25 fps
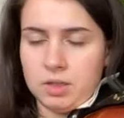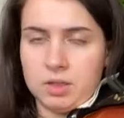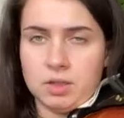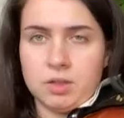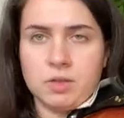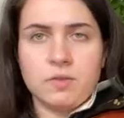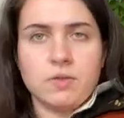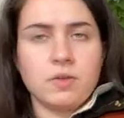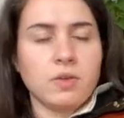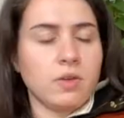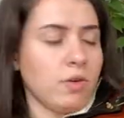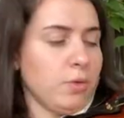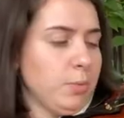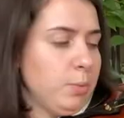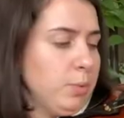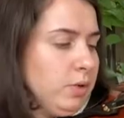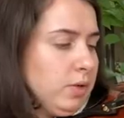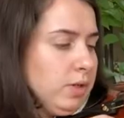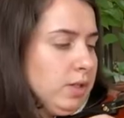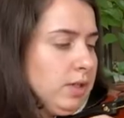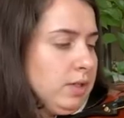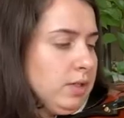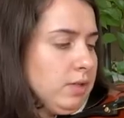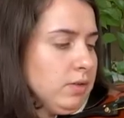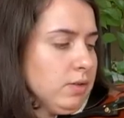You sort of
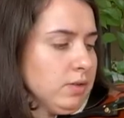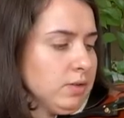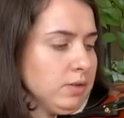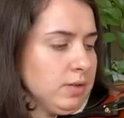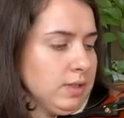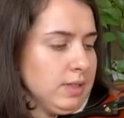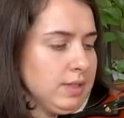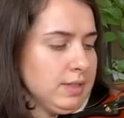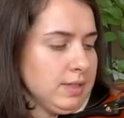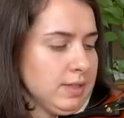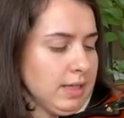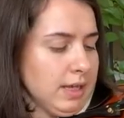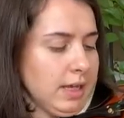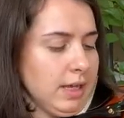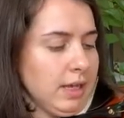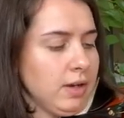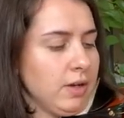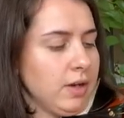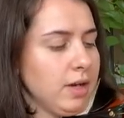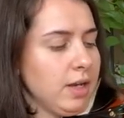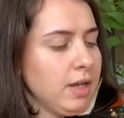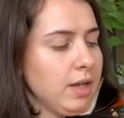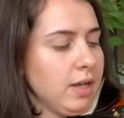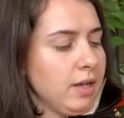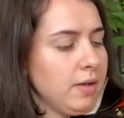put it on this
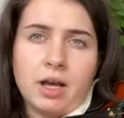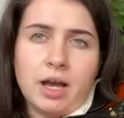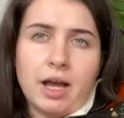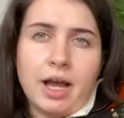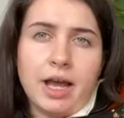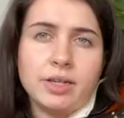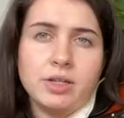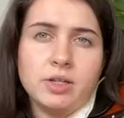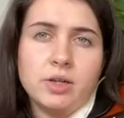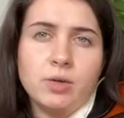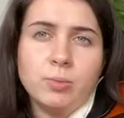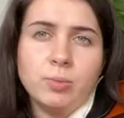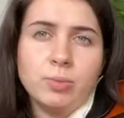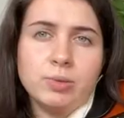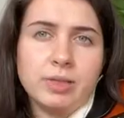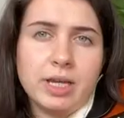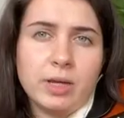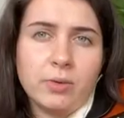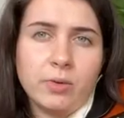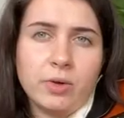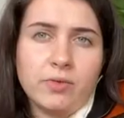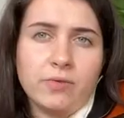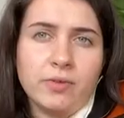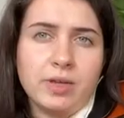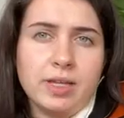area. I don't play
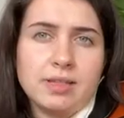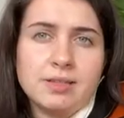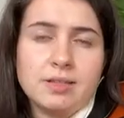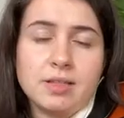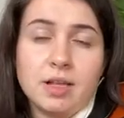with it.